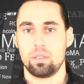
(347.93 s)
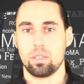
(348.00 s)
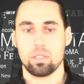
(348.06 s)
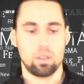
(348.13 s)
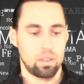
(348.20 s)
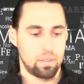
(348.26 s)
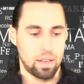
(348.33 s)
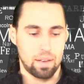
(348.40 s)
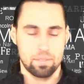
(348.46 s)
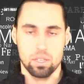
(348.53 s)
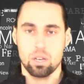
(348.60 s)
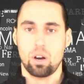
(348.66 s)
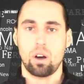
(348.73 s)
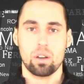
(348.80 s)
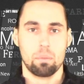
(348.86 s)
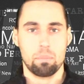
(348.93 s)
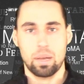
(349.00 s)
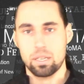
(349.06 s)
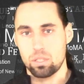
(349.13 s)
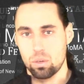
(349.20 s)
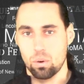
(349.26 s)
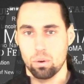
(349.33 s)
You don't even have to call it a
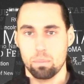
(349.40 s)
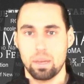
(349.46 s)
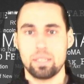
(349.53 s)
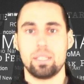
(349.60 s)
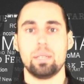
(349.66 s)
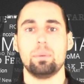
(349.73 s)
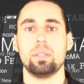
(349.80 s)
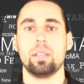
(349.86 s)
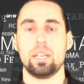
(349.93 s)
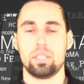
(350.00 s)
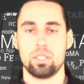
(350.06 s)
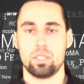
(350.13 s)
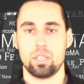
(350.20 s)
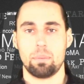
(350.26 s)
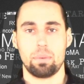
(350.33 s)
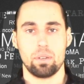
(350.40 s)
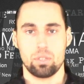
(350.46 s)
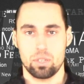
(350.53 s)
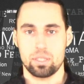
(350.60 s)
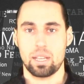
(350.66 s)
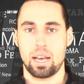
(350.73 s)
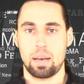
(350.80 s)
mentor-mentee relationship. It'll
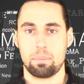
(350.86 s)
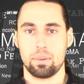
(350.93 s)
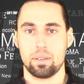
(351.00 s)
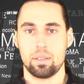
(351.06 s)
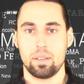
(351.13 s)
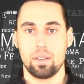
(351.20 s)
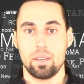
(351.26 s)
just happen.